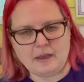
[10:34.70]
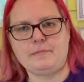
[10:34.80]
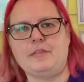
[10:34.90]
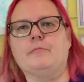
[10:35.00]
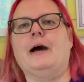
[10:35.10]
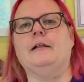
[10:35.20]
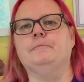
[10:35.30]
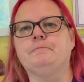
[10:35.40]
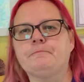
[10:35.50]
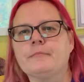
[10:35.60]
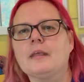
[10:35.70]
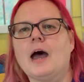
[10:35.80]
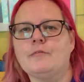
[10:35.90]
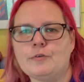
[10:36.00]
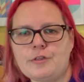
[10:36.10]
been, well,
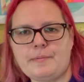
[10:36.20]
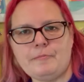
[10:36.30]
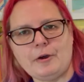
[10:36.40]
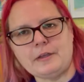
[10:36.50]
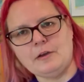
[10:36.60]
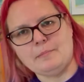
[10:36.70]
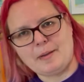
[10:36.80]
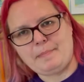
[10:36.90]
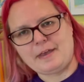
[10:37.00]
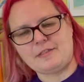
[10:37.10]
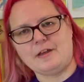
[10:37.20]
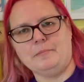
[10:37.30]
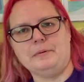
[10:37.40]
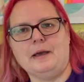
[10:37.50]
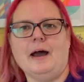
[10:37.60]
I've also been working on my big
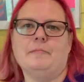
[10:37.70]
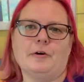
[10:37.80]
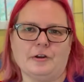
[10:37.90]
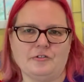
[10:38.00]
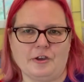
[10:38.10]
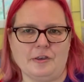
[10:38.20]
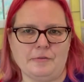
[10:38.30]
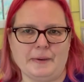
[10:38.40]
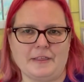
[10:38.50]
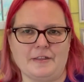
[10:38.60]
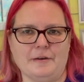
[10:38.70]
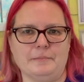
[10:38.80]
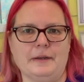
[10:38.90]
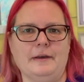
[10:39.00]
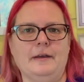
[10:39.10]
sampler. I'm not going to show you the big
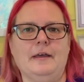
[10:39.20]
sampler.